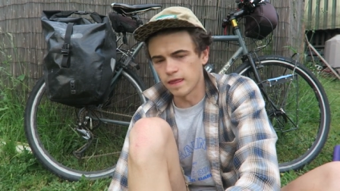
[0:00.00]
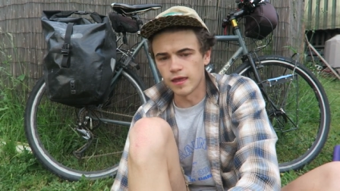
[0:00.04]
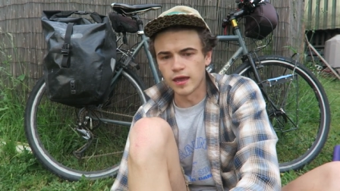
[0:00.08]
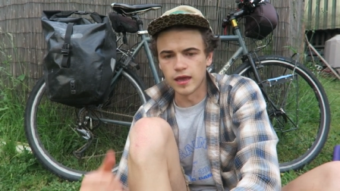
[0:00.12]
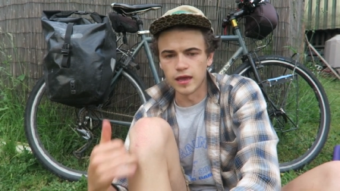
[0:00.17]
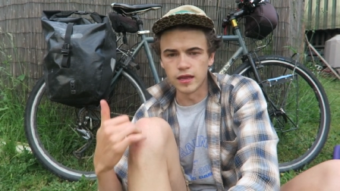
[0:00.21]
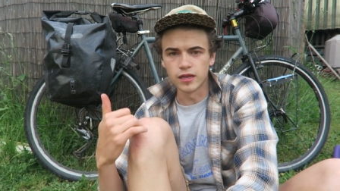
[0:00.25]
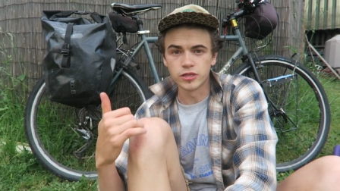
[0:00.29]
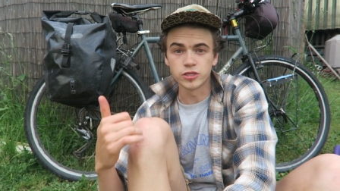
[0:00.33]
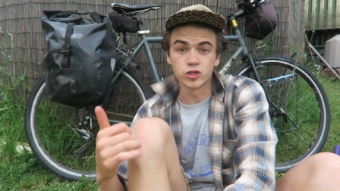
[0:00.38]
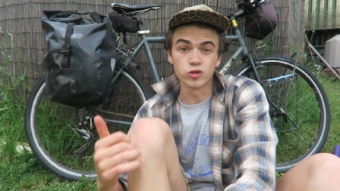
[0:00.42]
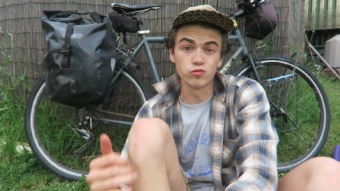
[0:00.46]

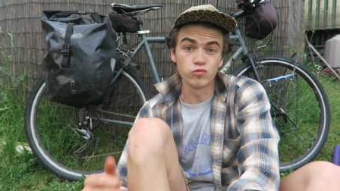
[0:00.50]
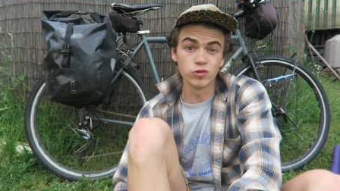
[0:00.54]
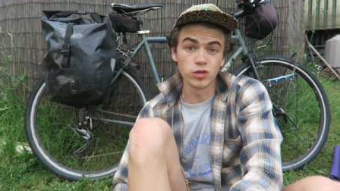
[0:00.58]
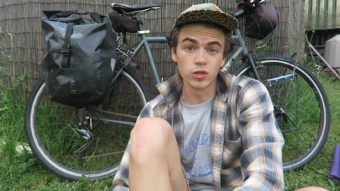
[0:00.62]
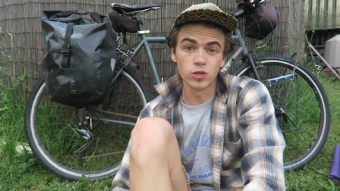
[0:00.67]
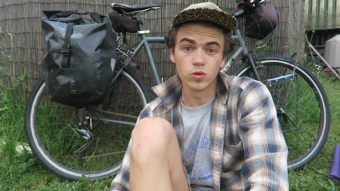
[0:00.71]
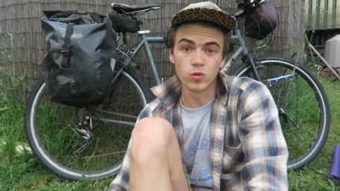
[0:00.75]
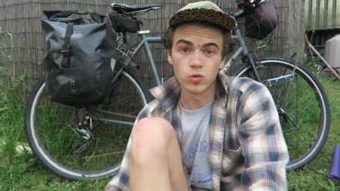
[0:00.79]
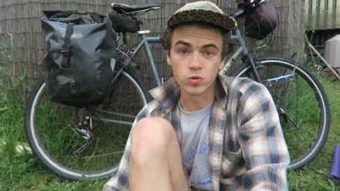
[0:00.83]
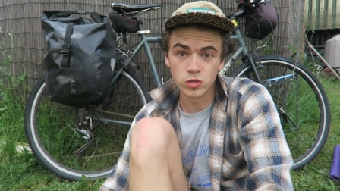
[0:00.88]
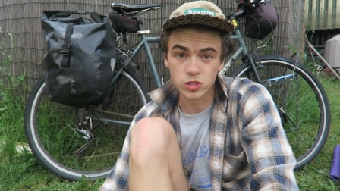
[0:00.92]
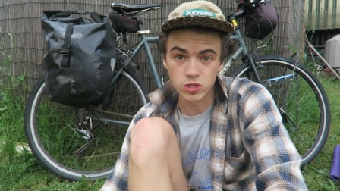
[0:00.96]
And it's a
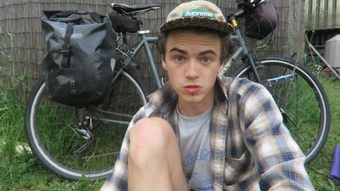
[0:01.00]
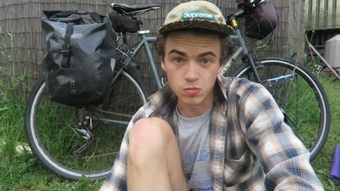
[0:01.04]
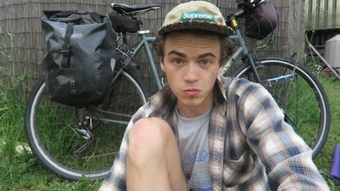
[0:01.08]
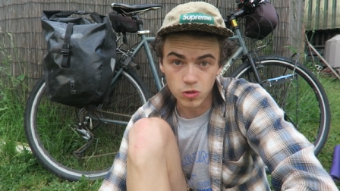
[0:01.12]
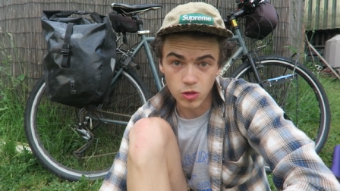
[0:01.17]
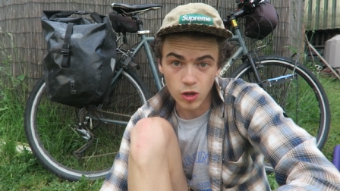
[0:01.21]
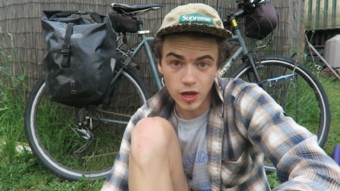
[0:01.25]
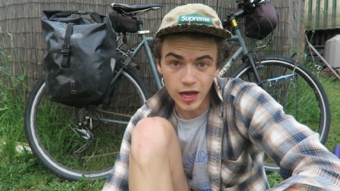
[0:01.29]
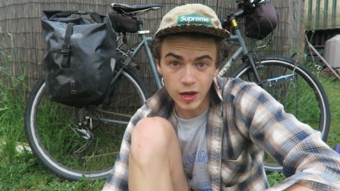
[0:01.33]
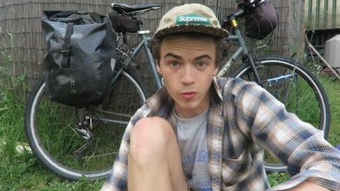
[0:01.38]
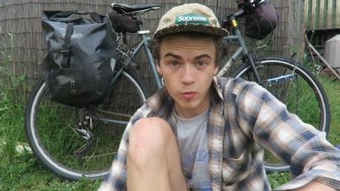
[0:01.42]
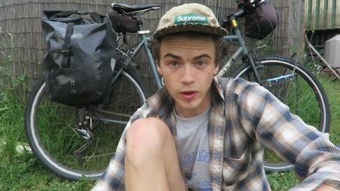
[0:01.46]
really awesome
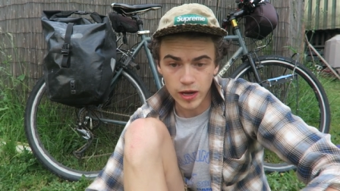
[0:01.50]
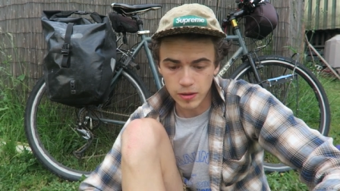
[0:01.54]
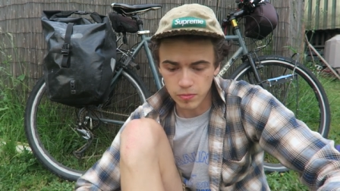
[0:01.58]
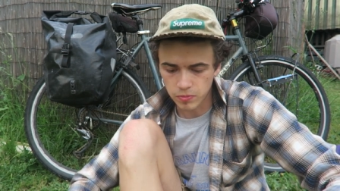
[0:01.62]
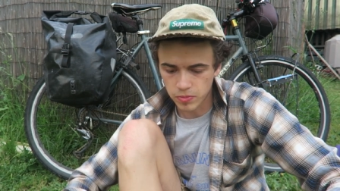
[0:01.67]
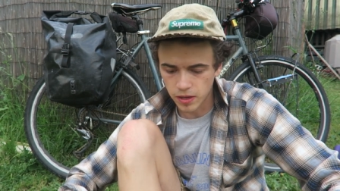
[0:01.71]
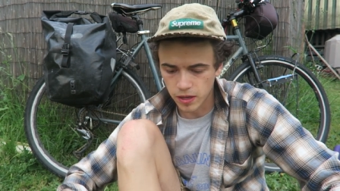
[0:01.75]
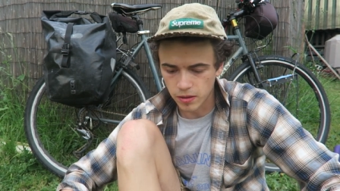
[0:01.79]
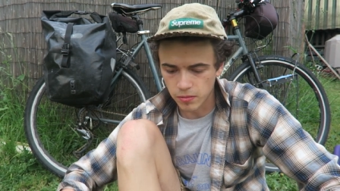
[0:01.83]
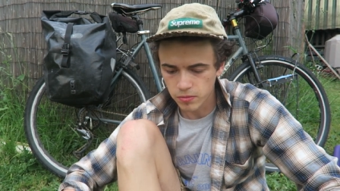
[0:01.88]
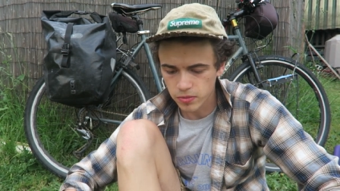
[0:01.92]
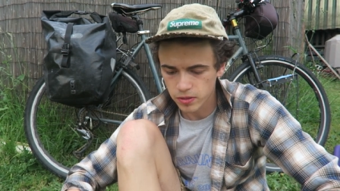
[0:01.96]
lightweight
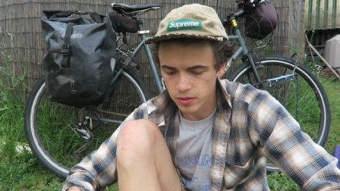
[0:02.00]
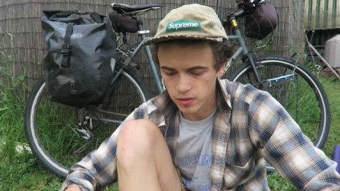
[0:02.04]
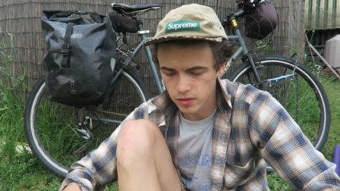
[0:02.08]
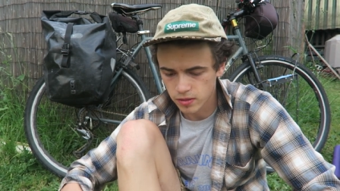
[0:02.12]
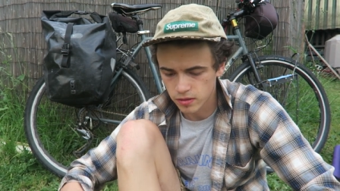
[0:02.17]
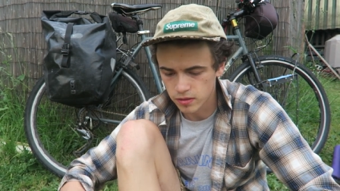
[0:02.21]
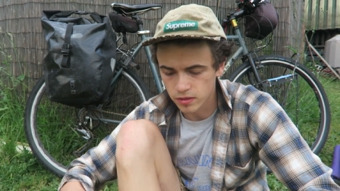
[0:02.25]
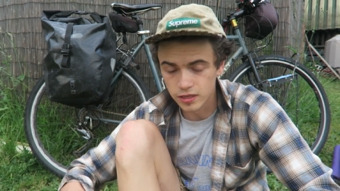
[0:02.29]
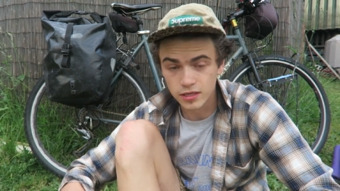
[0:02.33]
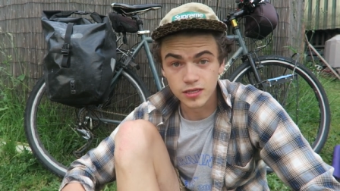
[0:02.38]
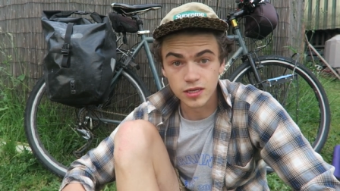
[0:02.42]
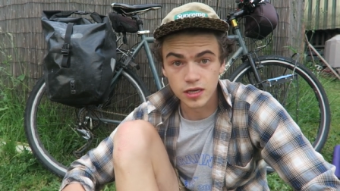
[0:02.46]
pump
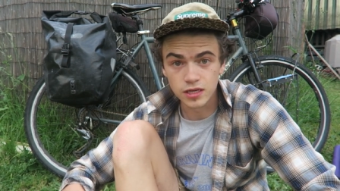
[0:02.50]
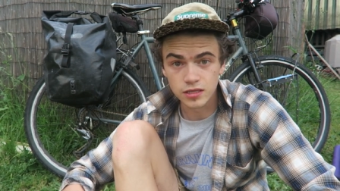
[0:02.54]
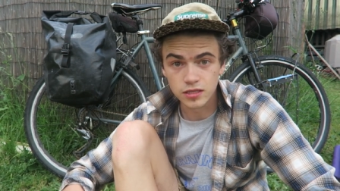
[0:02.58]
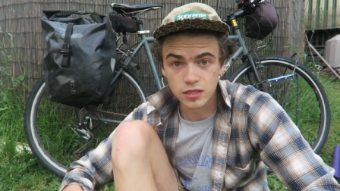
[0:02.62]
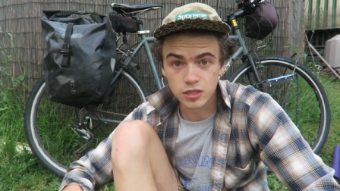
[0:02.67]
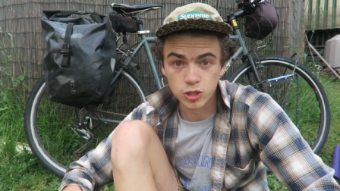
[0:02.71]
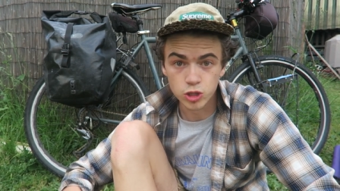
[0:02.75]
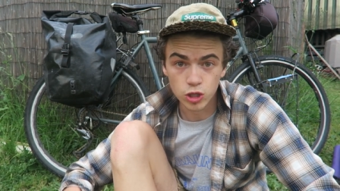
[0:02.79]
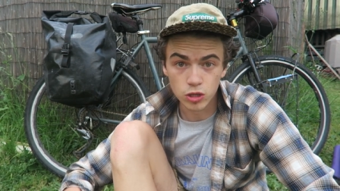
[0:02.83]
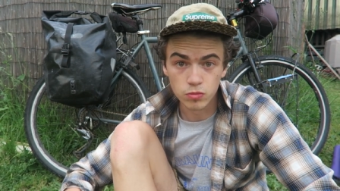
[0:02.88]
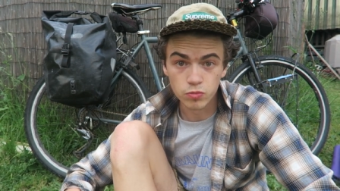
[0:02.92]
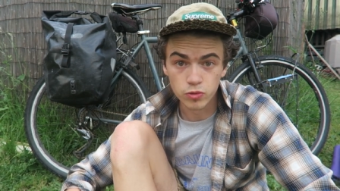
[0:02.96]
that does
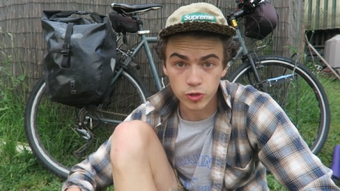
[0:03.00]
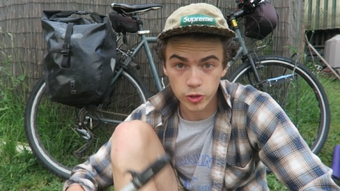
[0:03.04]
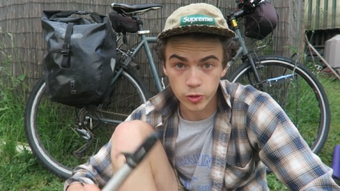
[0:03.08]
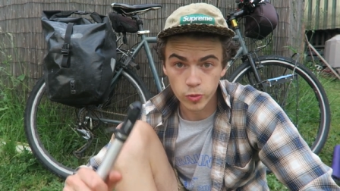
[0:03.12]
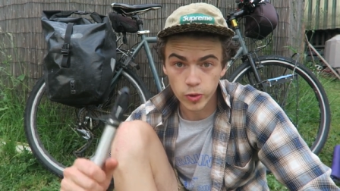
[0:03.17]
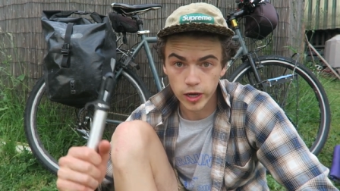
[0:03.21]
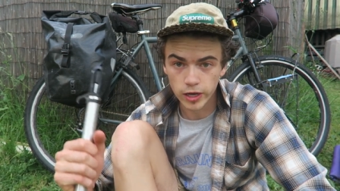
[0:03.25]
the job pretty